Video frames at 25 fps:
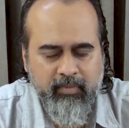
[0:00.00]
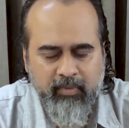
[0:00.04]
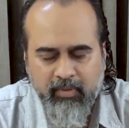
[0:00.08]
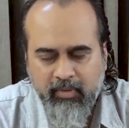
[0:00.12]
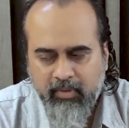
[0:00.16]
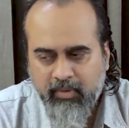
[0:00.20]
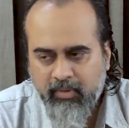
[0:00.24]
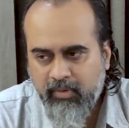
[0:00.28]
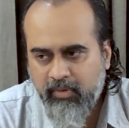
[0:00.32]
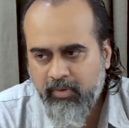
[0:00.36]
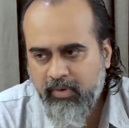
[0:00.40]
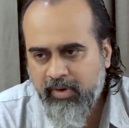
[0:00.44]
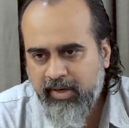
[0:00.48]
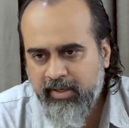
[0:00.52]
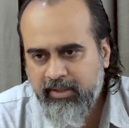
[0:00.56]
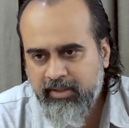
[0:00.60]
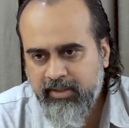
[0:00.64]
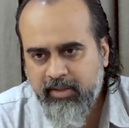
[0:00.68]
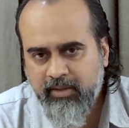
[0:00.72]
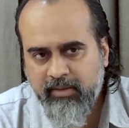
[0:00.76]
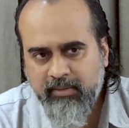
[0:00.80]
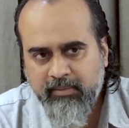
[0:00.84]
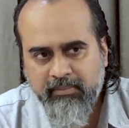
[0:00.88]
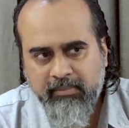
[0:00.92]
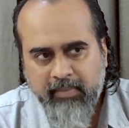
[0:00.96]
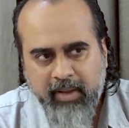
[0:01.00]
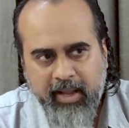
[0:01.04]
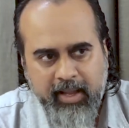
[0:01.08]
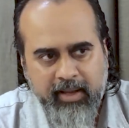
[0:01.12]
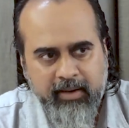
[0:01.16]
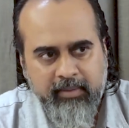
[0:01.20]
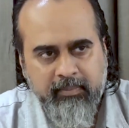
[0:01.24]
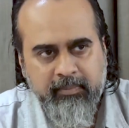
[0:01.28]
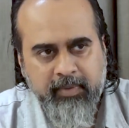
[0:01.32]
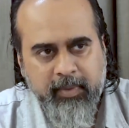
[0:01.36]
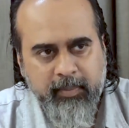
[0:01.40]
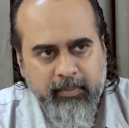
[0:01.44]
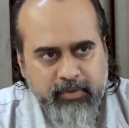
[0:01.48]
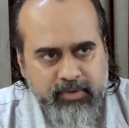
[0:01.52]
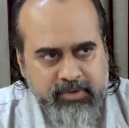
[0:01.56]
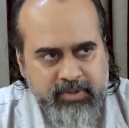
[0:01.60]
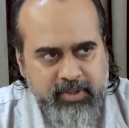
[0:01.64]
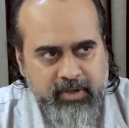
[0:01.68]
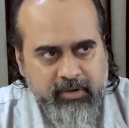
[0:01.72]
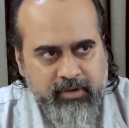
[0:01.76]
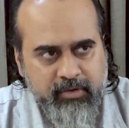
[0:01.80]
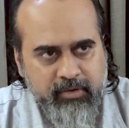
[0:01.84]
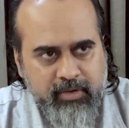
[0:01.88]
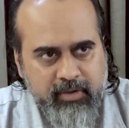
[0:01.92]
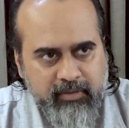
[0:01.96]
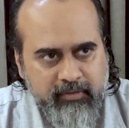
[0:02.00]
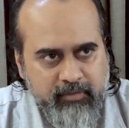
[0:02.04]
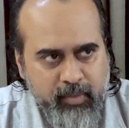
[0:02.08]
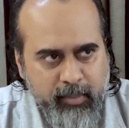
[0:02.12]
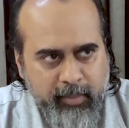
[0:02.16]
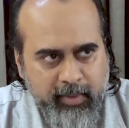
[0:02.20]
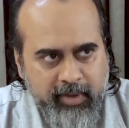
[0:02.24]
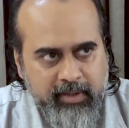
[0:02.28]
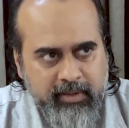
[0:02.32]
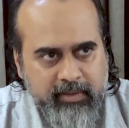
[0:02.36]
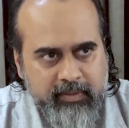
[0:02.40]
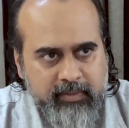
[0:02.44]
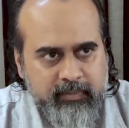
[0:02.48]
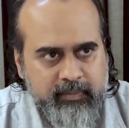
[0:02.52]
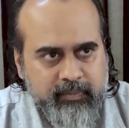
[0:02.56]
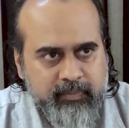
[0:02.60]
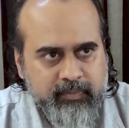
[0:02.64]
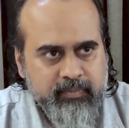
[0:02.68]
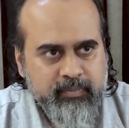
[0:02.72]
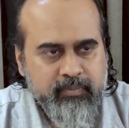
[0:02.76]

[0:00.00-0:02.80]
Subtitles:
You look at the man proposing to the woman